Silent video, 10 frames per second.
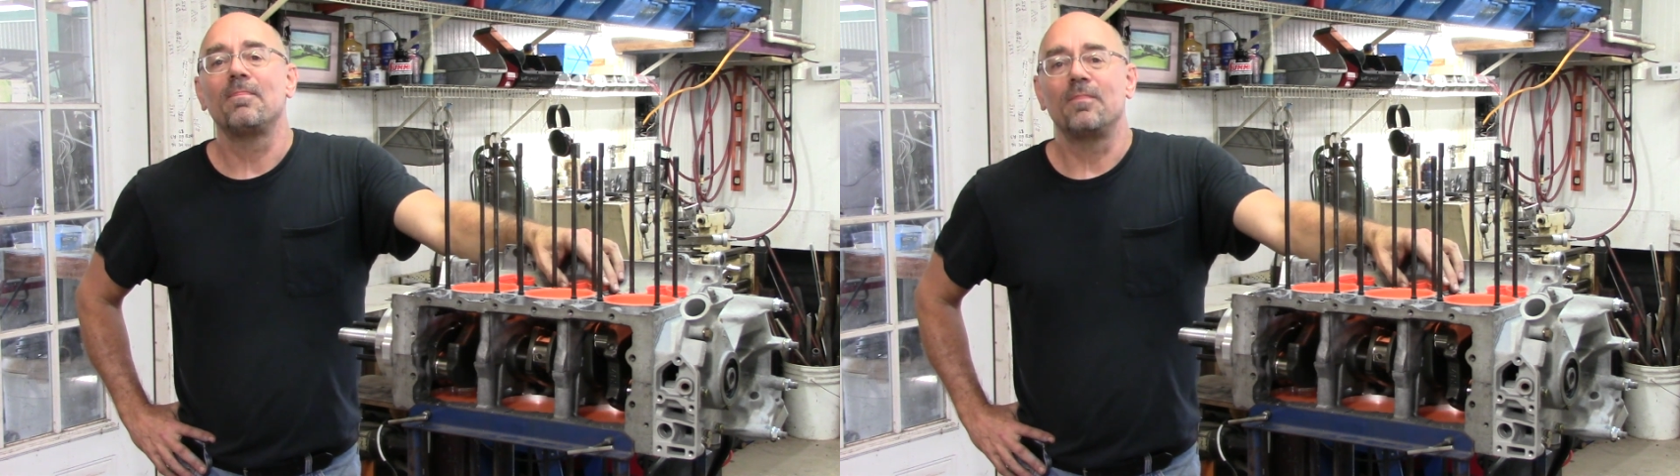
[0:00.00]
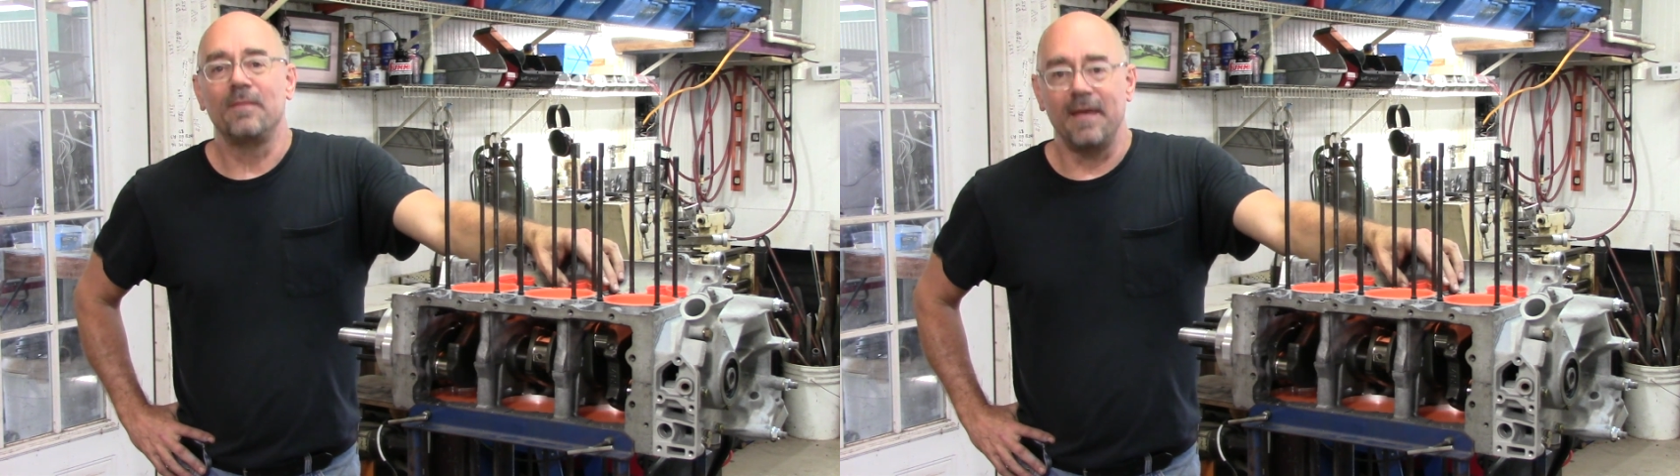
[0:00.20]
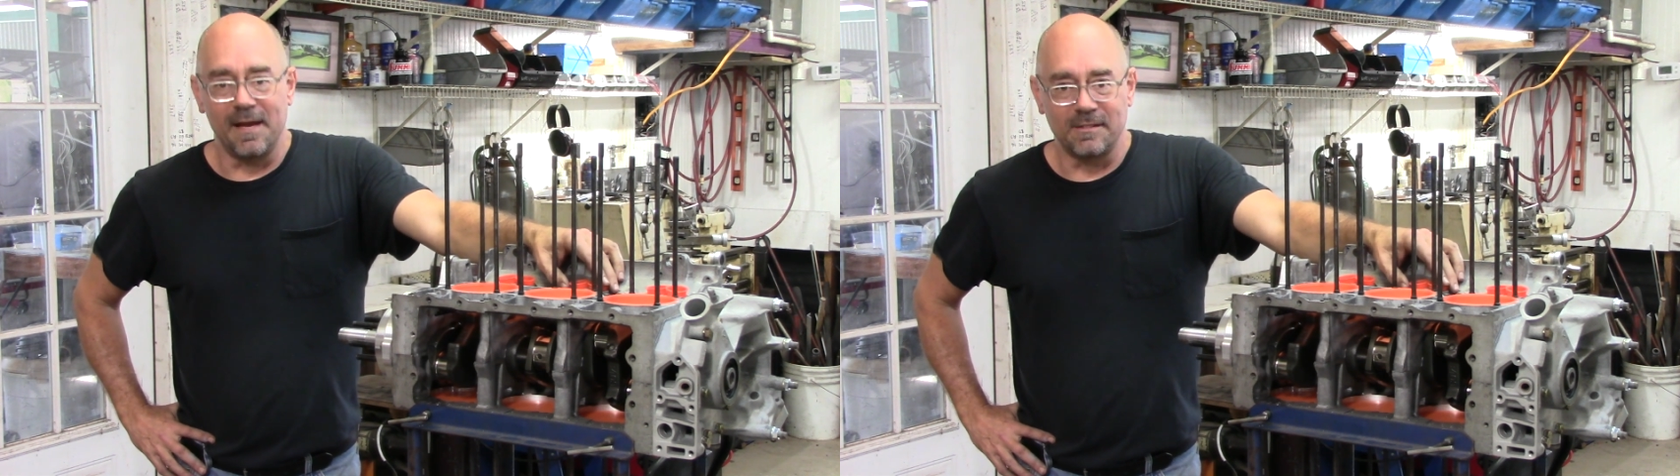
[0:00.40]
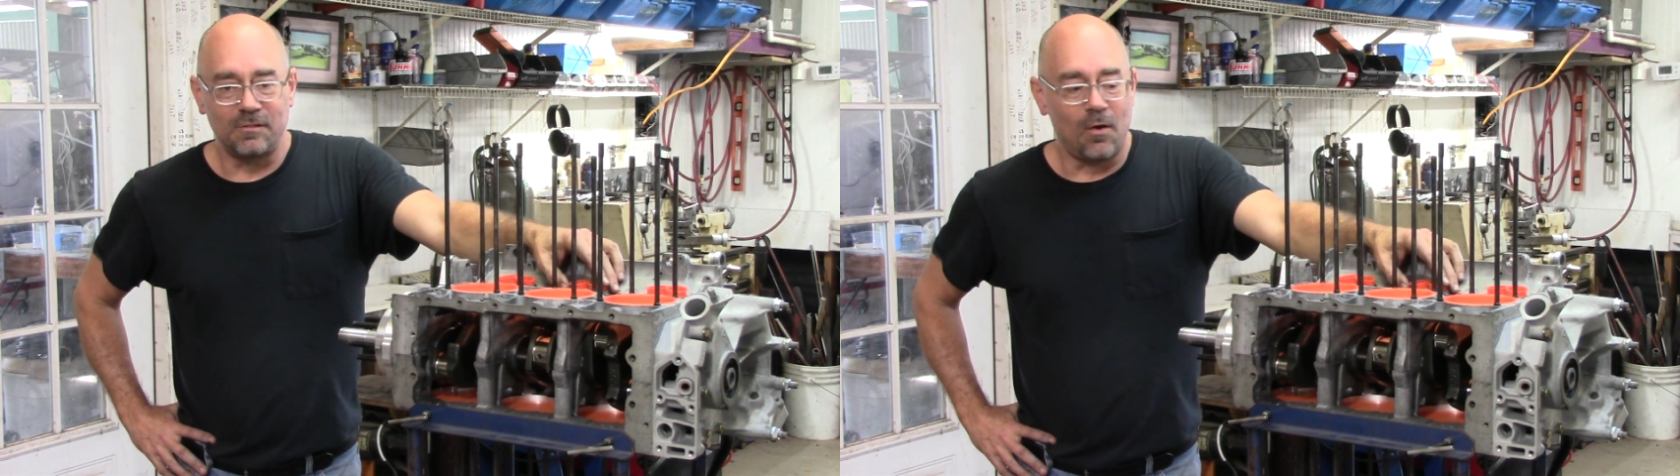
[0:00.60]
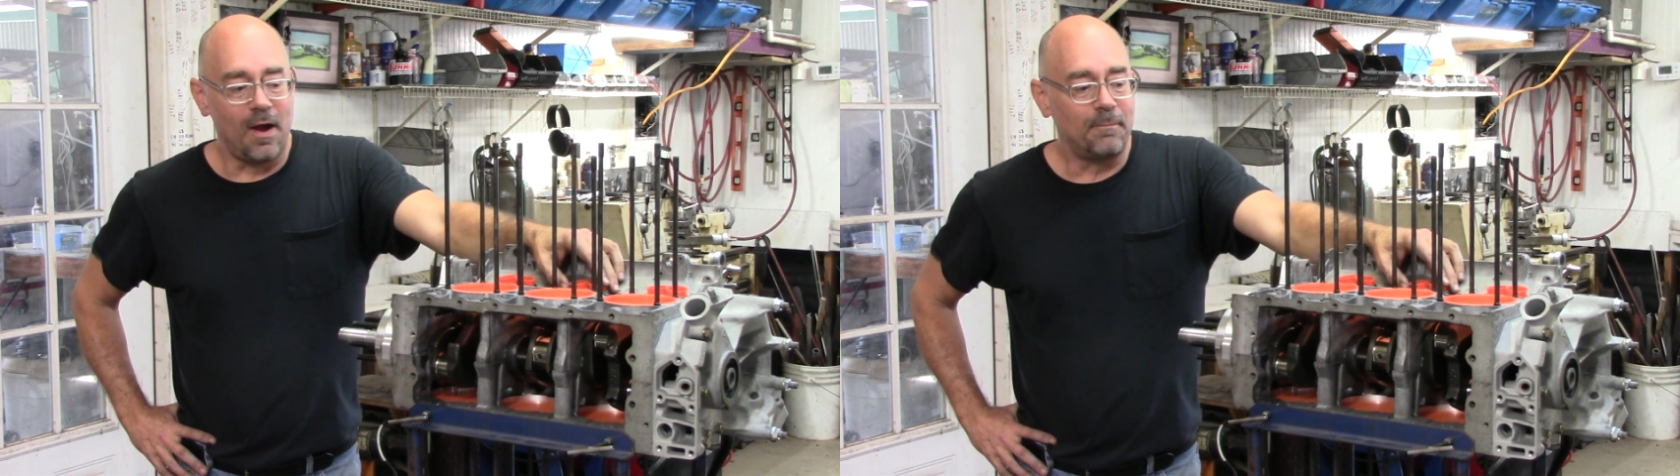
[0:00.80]
Yes,
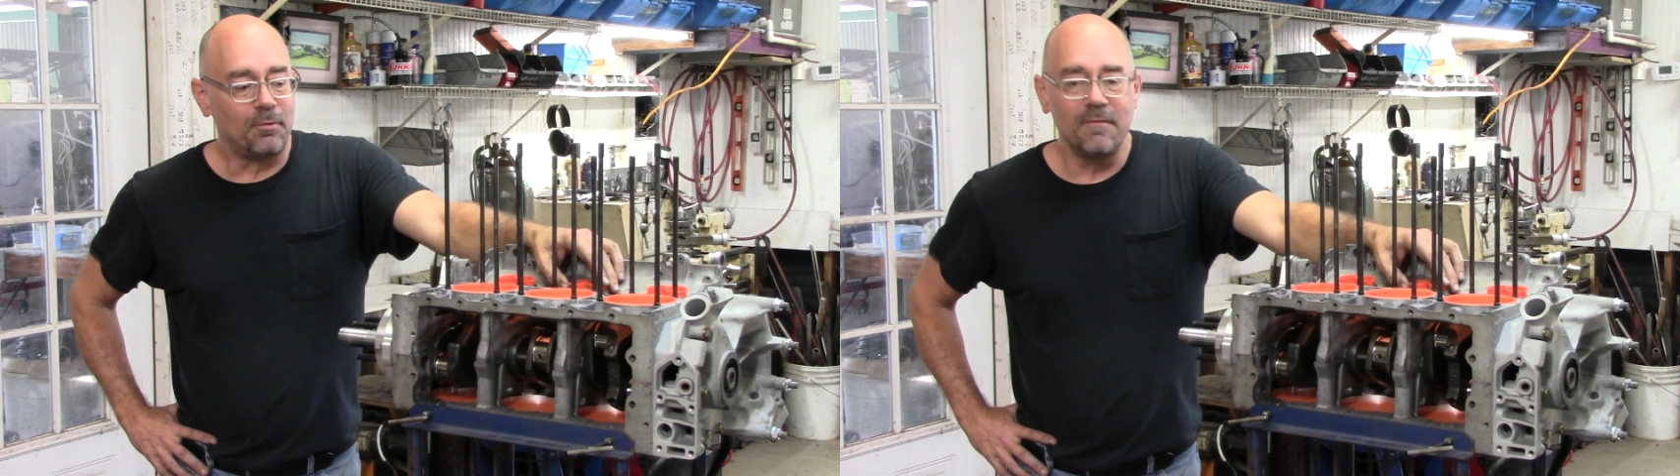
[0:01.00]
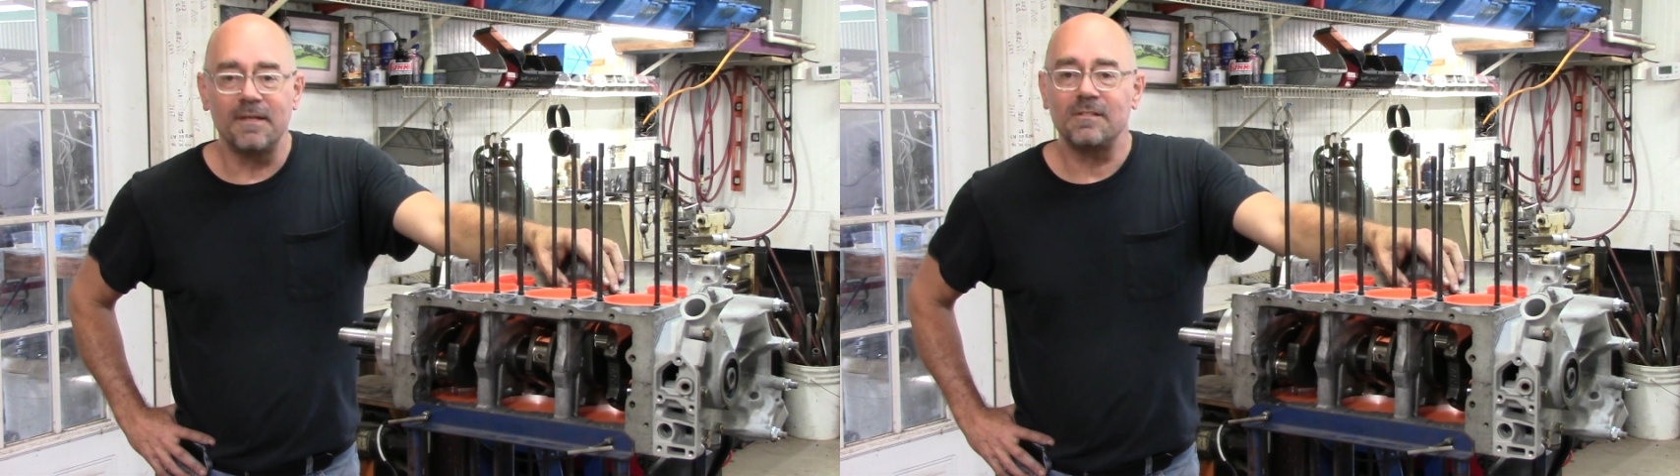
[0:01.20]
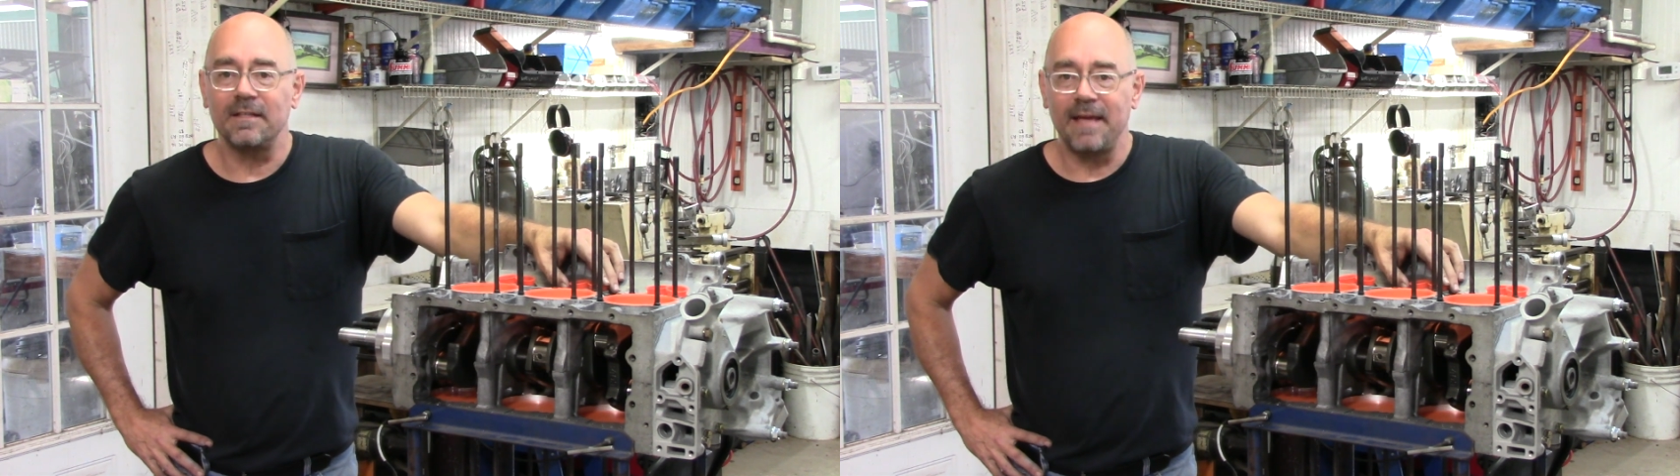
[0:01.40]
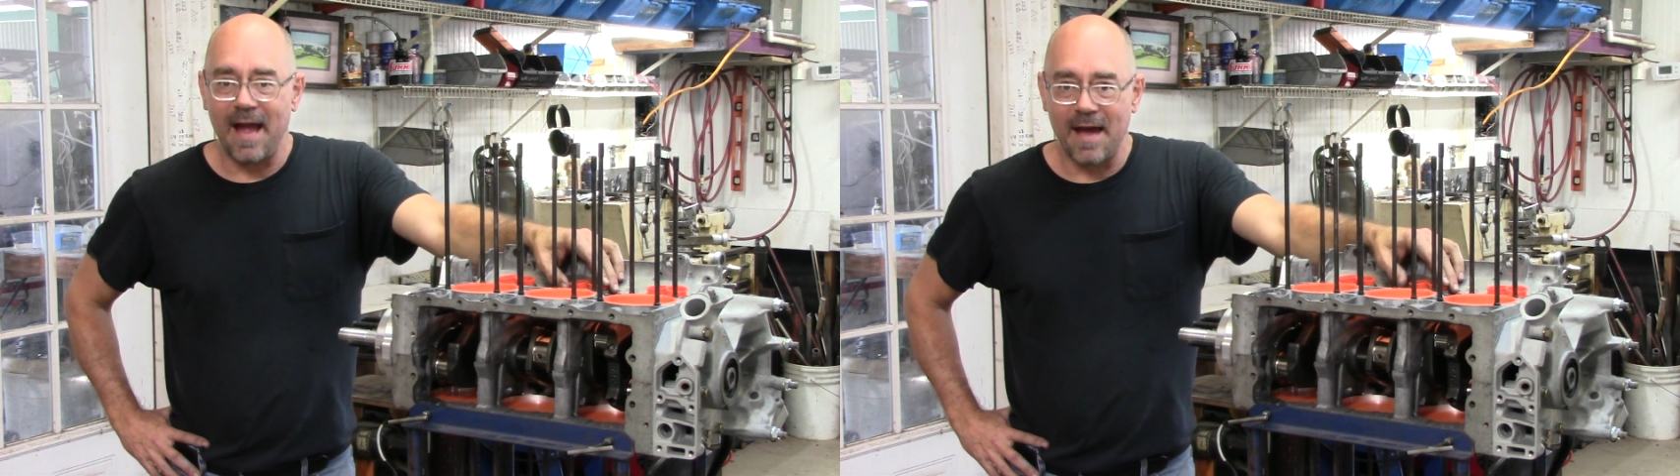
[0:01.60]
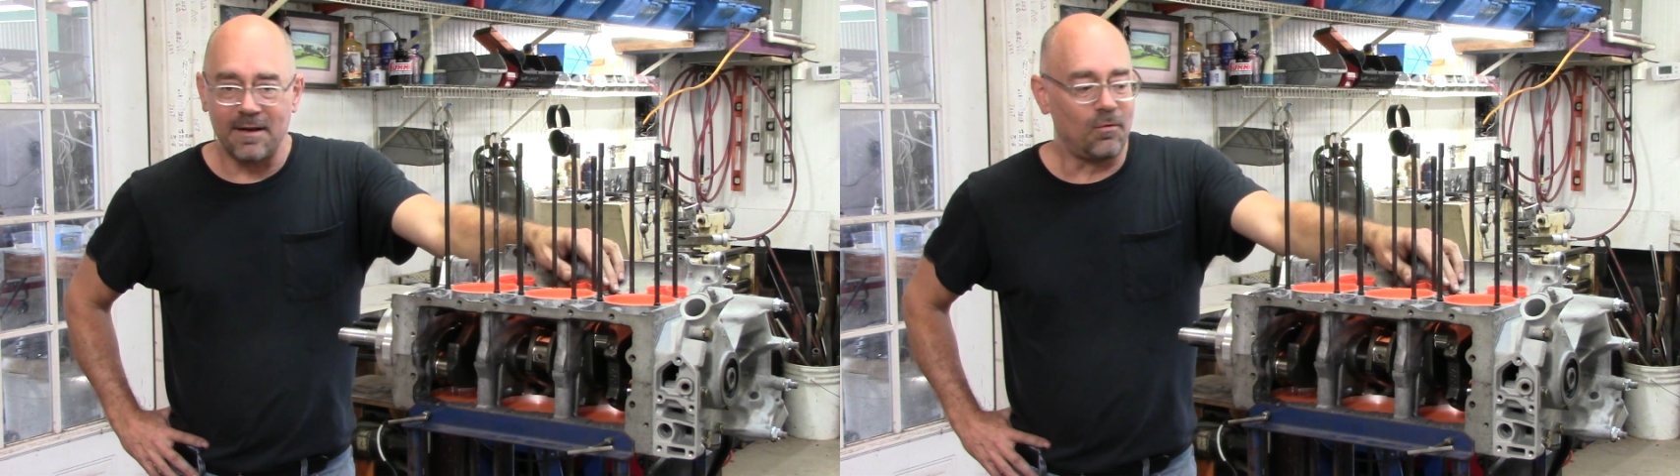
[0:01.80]
so I previously
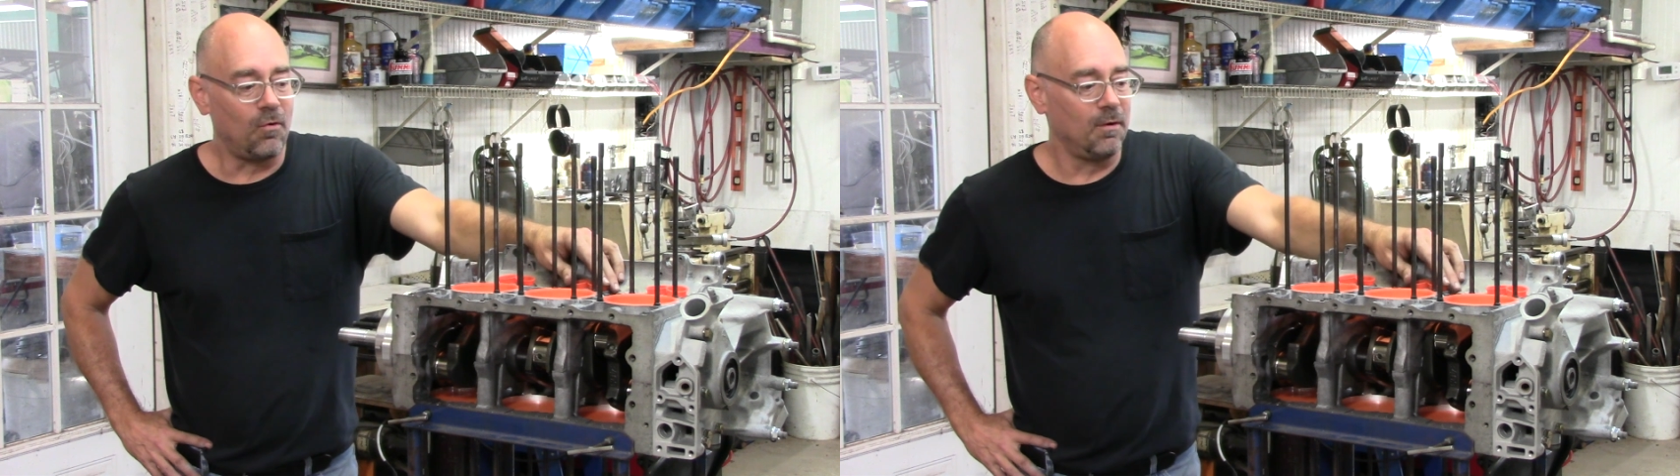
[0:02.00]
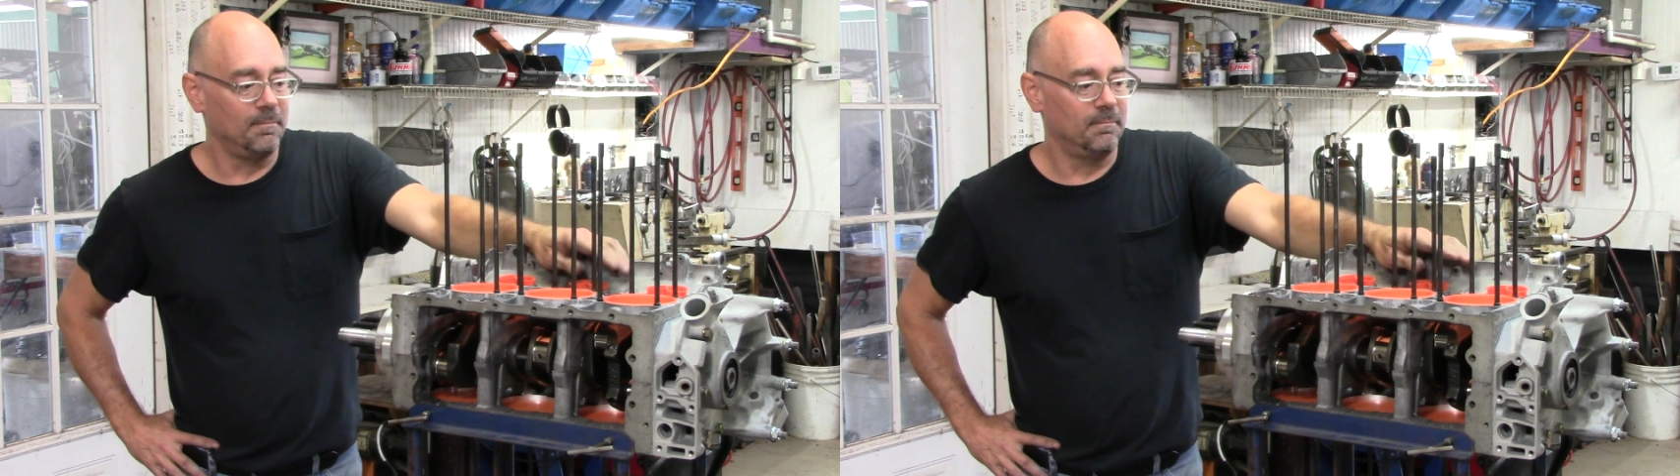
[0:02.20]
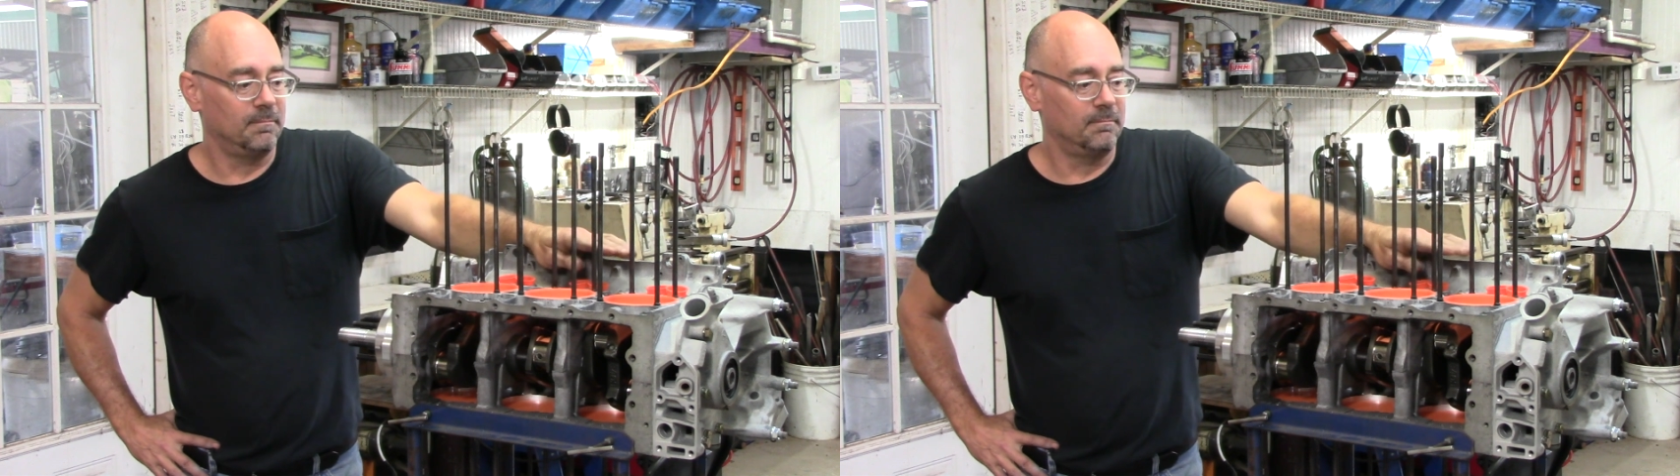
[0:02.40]
had a core